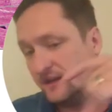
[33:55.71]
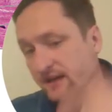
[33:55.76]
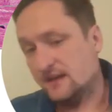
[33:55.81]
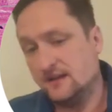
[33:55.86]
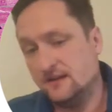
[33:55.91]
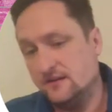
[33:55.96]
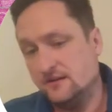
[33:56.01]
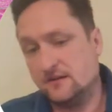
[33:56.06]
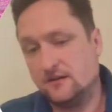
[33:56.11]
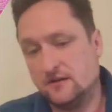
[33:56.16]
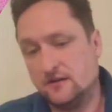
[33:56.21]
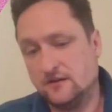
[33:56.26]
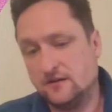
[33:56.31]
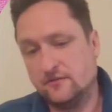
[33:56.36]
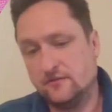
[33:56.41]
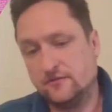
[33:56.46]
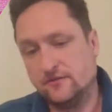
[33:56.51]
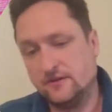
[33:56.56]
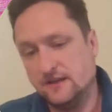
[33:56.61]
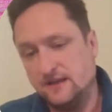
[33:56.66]
end
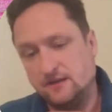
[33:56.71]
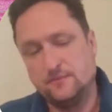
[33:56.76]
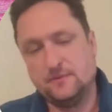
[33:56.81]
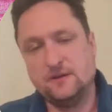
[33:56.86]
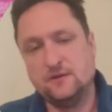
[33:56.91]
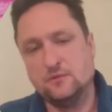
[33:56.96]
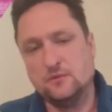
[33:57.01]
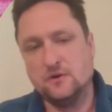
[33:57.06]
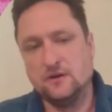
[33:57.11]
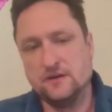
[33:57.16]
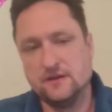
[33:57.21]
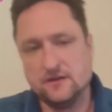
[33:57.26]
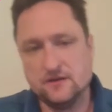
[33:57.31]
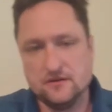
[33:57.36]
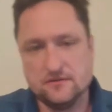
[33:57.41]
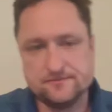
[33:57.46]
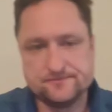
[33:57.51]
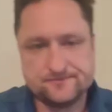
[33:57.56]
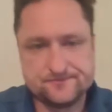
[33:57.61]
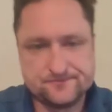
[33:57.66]
of AP1 here.